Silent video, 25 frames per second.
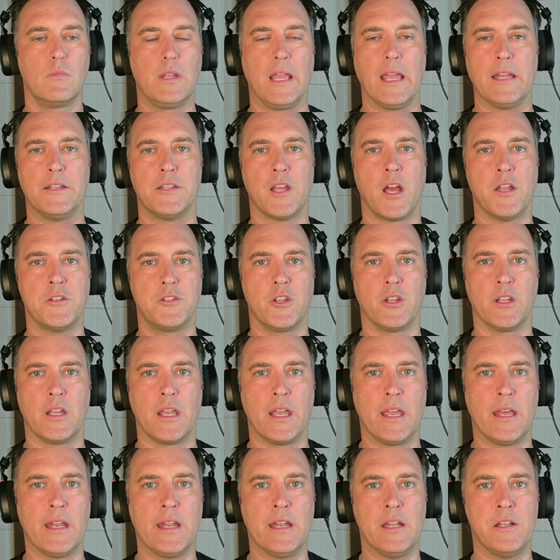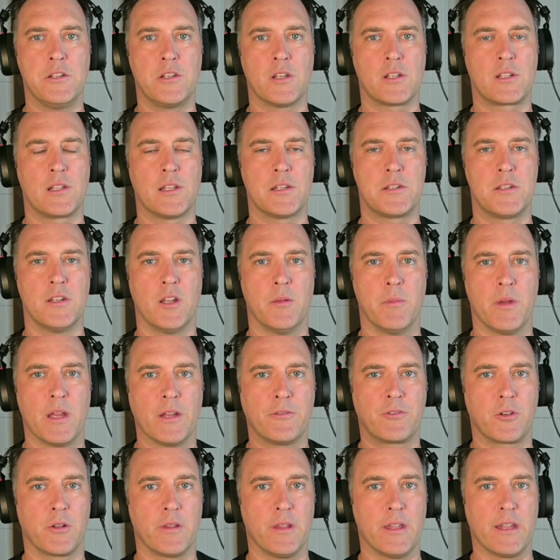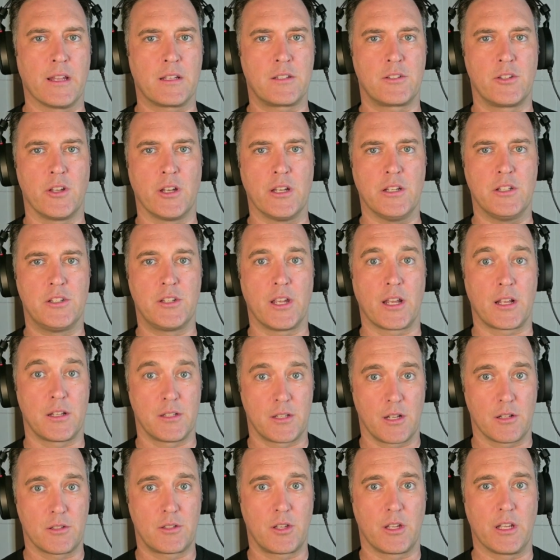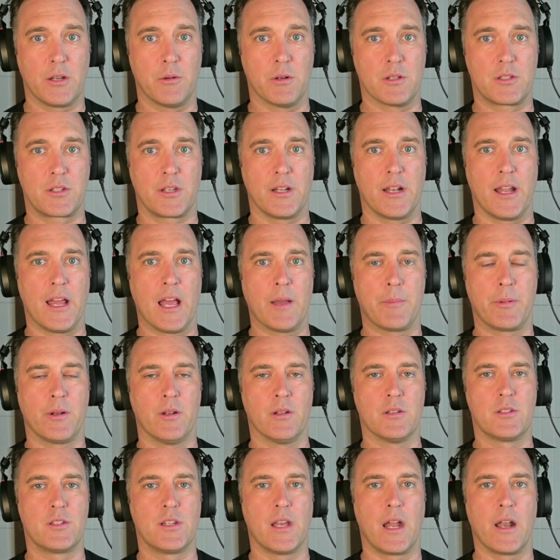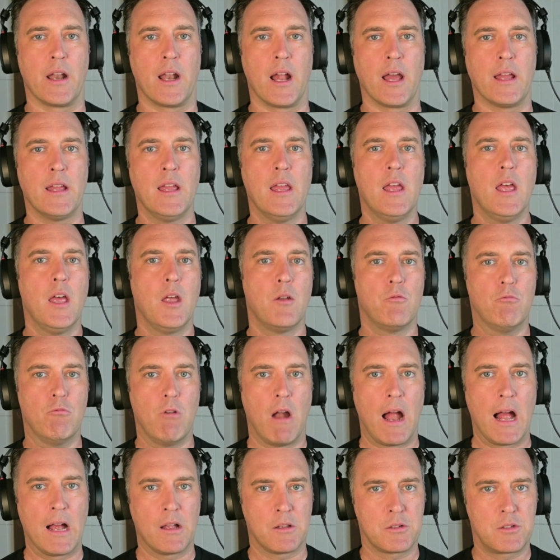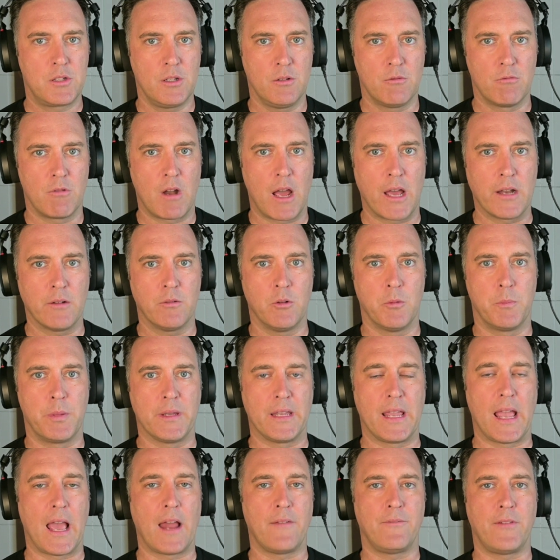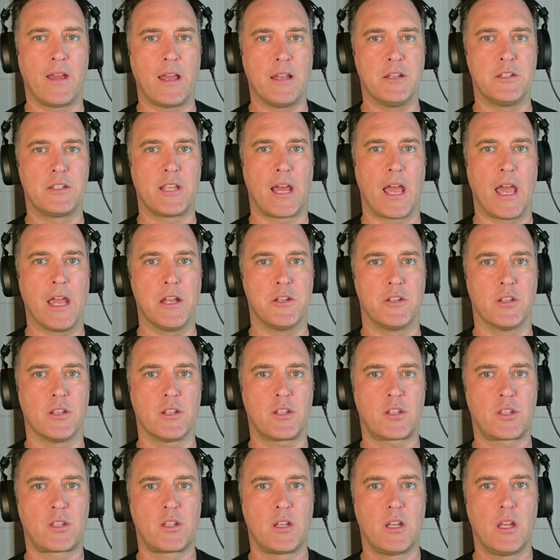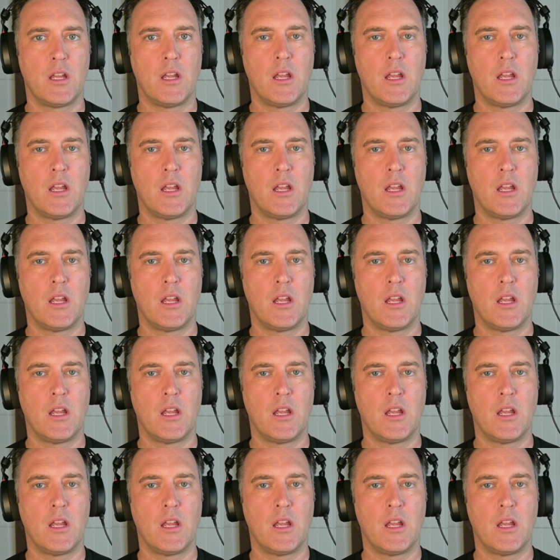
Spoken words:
Yeah, don't do your head in. Just listen to me for the next 30 seconds. I'll tell you what's going to happen on Saturday. Rails and run will be advantageous.